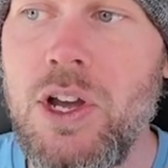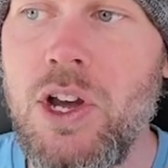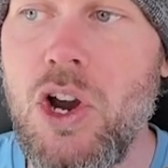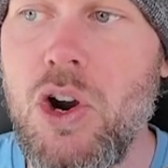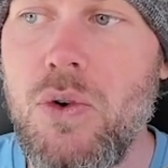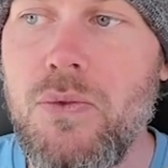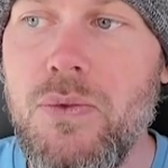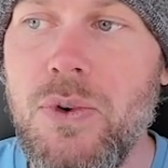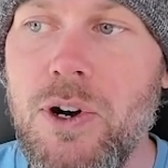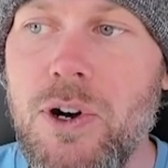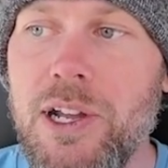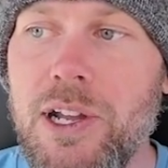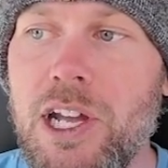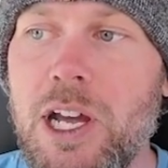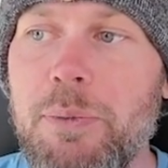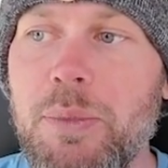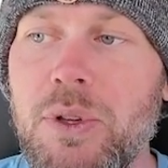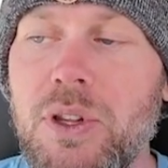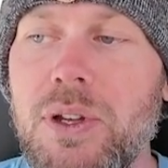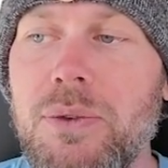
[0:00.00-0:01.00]
over a
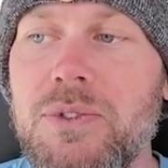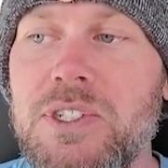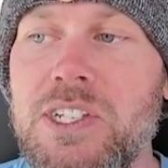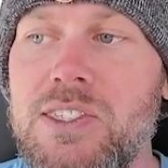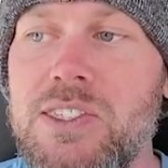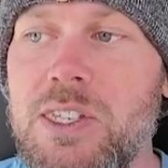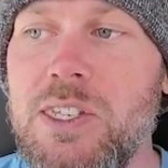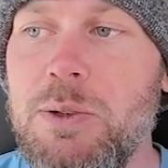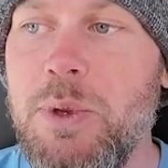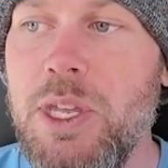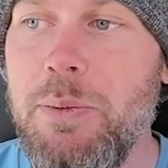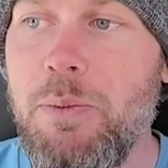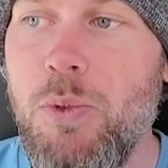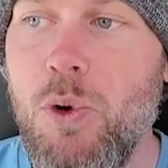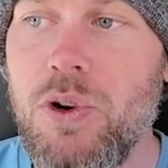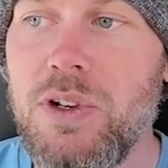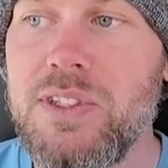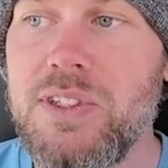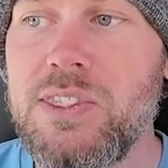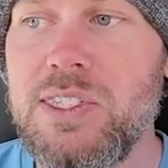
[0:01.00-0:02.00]
couple of TCP
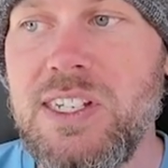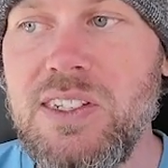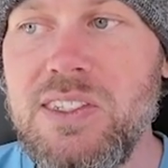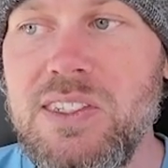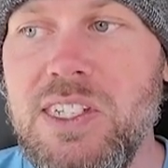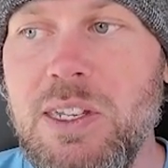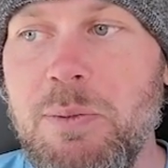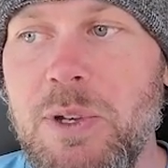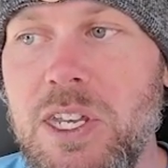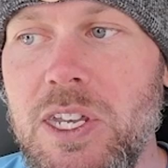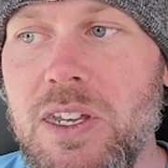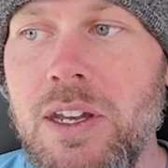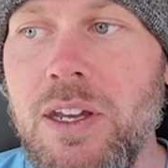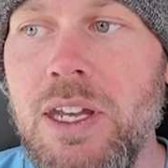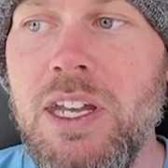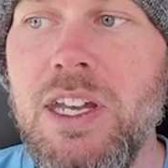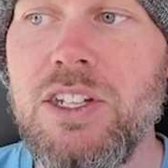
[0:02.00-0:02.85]
ports, TCP